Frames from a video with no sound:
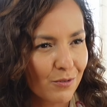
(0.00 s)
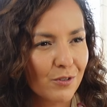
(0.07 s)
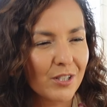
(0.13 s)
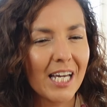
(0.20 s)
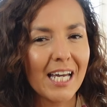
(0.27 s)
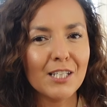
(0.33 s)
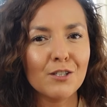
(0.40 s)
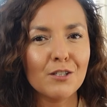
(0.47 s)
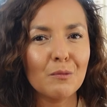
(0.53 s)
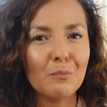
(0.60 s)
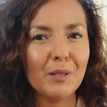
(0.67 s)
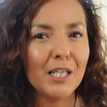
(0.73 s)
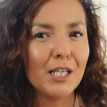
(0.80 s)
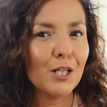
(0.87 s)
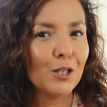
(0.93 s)
tend to
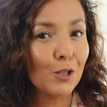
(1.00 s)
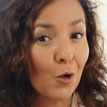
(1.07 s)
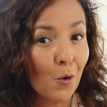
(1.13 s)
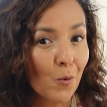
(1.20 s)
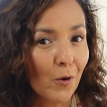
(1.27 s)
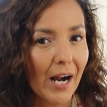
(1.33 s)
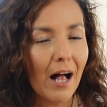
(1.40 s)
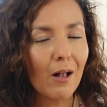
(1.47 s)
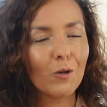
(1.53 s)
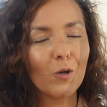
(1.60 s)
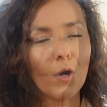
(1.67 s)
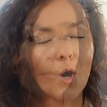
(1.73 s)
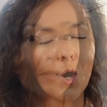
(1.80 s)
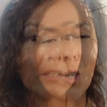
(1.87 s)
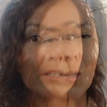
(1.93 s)
be lower
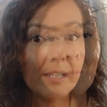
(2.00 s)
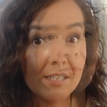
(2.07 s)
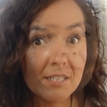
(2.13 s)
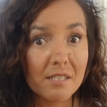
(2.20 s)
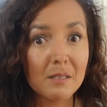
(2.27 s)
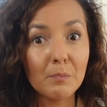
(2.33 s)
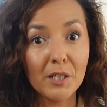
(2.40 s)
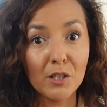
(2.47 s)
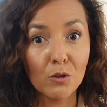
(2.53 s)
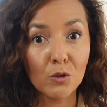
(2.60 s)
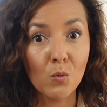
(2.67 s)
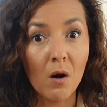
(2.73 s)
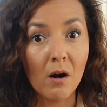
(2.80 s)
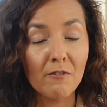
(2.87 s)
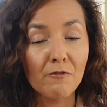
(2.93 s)
alcohol. It is a Pinot
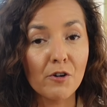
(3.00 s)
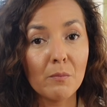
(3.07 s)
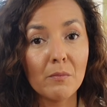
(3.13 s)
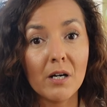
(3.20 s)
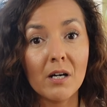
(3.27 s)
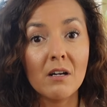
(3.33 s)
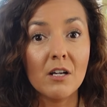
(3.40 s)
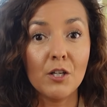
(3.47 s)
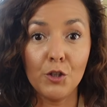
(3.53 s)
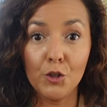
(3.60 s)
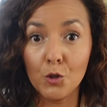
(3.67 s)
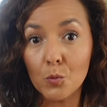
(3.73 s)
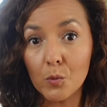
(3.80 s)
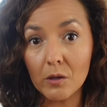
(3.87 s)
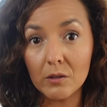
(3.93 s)
Noir from a
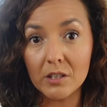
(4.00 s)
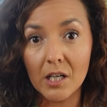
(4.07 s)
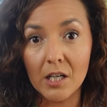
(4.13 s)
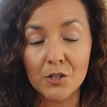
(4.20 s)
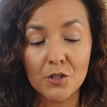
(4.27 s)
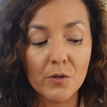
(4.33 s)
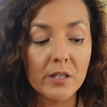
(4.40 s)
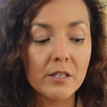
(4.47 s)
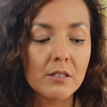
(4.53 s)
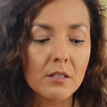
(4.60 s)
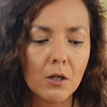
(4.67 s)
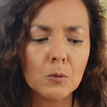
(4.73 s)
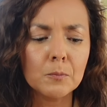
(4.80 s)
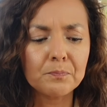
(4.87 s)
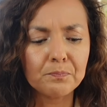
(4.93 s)
New World country,
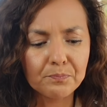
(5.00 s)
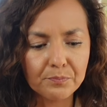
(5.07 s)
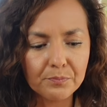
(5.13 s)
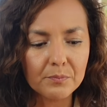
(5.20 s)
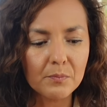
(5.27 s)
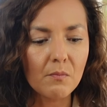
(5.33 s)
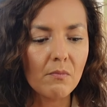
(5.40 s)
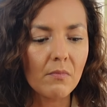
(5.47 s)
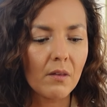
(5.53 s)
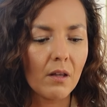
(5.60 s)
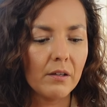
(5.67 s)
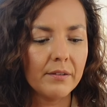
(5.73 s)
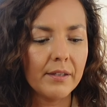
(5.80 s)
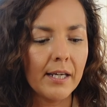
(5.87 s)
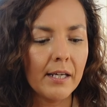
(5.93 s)
so
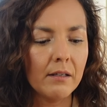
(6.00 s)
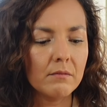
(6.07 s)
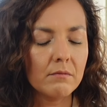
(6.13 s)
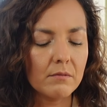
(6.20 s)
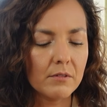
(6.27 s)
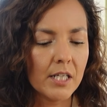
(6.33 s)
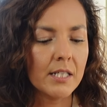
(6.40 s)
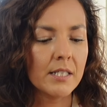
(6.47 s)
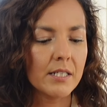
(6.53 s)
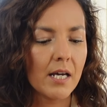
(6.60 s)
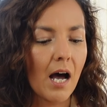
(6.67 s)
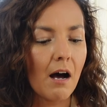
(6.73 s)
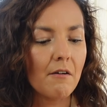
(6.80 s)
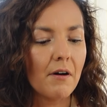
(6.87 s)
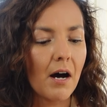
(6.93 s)
they tend to
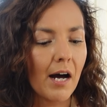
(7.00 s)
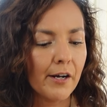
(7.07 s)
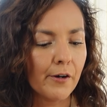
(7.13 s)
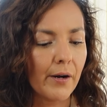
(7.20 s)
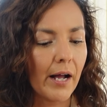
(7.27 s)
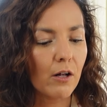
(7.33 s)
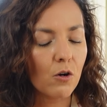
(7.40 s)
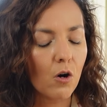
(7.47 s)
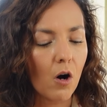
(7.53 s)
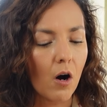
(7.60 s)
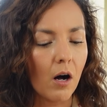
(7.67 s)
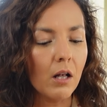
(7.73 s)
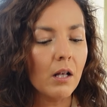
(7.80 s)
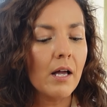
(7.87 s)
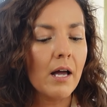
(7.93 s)
have higher
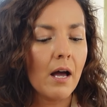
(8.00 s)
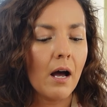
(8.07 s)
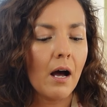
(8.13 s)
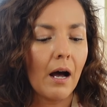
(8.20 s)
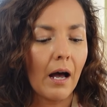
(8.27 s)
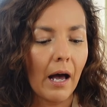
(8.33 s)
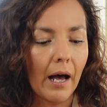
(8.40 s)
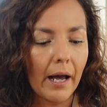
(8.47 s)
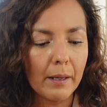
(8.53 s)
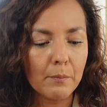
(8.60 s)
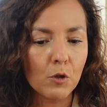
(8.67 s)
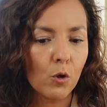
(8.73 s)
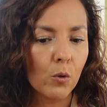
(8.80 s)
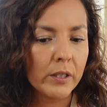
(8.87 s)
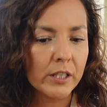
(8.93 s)
alcohol. I
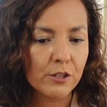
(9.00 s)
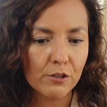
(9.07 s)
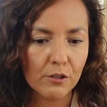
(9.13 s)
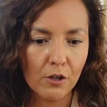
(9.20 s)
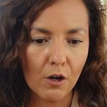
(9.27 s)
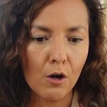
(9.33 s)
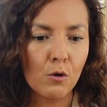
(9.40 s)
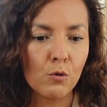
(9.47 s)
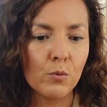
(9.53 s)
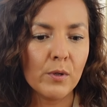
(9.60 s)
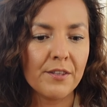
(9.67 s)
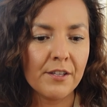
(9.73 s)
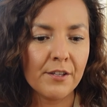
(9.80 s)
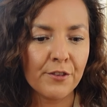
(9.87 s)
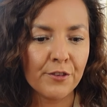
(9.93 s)
am going to go
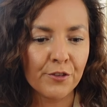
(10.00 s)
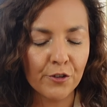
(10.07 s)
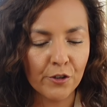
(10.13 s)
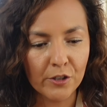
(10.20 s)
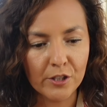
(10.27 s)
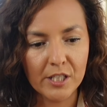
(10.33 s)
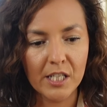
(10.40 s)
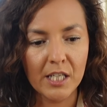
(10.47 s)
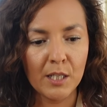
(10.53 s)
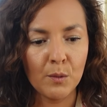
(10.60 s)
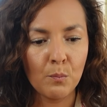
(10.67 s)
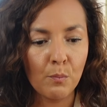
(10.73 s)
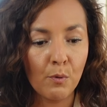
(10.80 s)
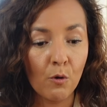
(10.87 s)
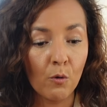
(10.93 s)
with a
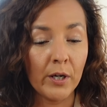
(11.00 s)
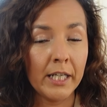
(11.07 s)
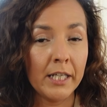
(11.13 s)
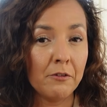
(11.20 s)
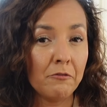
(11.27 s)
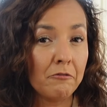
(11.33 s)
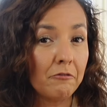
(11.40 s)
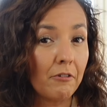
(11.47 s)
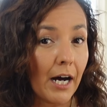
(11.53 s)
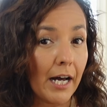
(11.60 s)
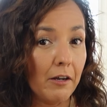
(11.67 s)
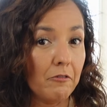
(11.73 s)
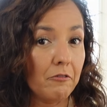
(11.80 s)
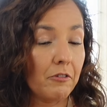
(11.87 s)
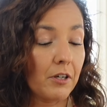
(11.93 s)

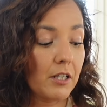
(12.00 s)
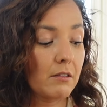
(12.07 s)
13.5.